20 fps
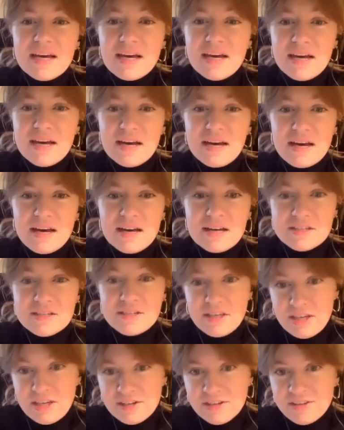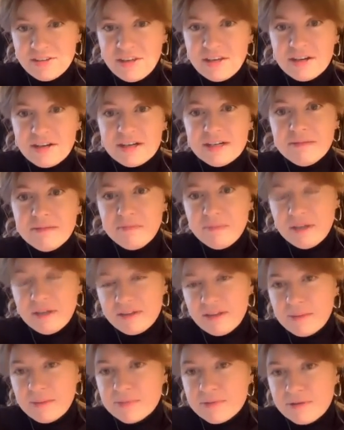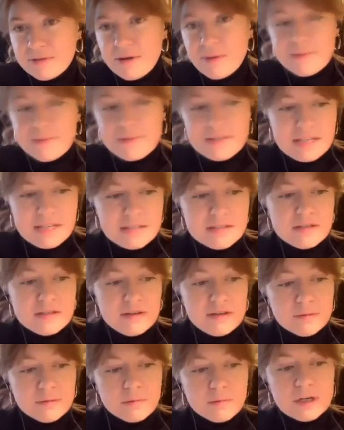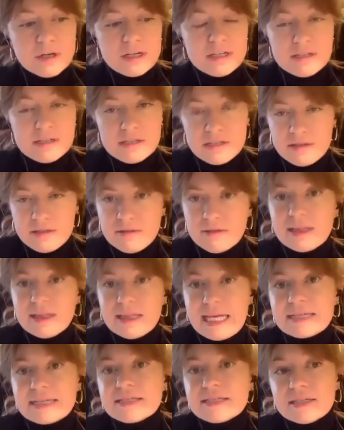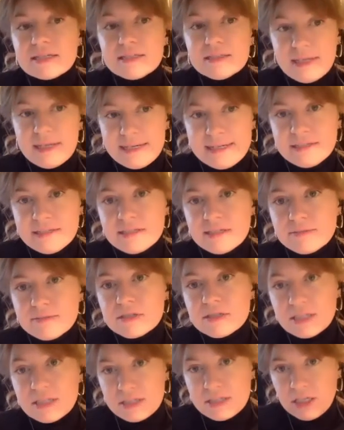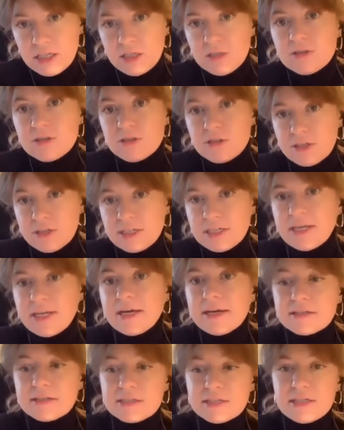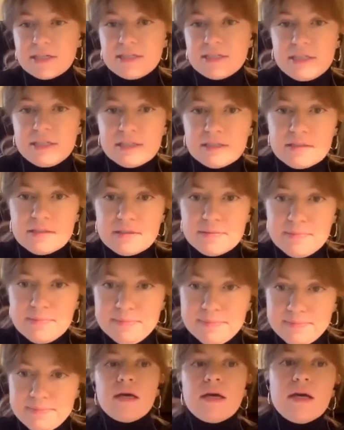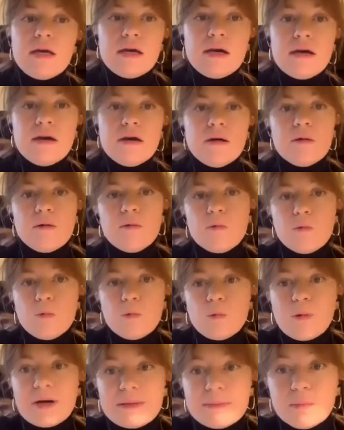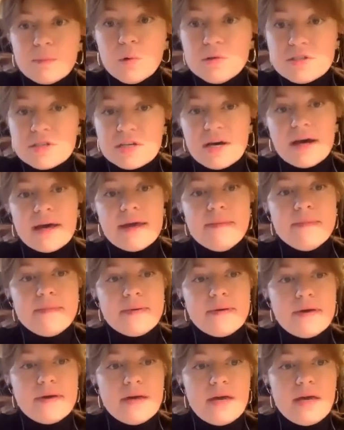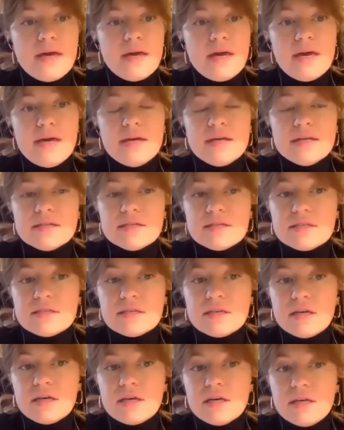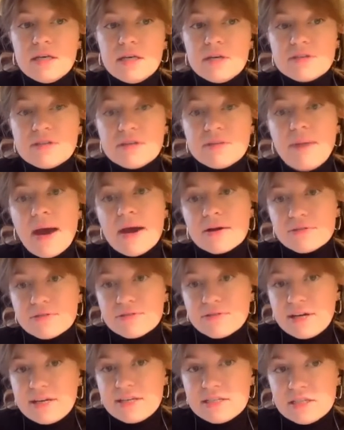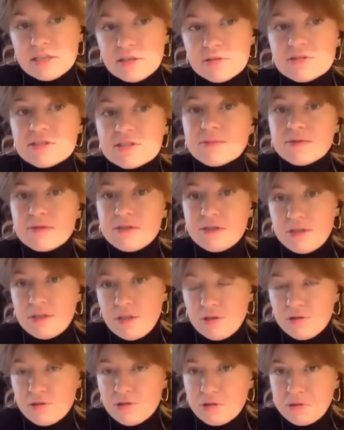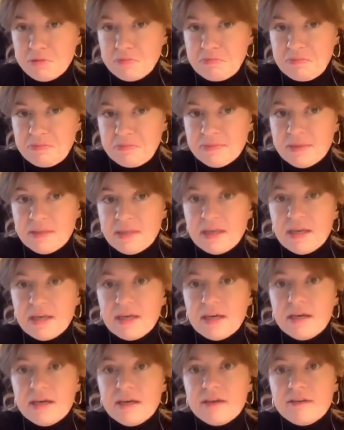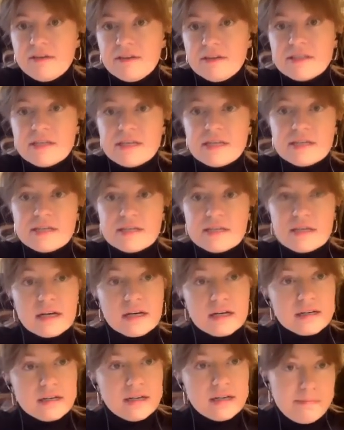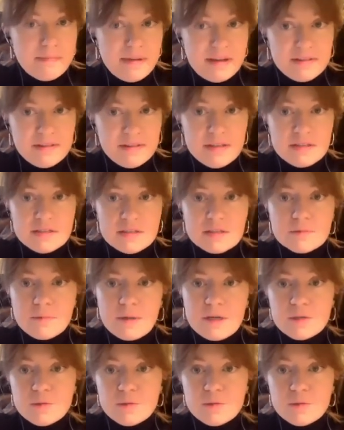So here they are, and they represent the words, lexical items that are used to connect ideas. One more type is using paraphrasing or substitution. This is a method in which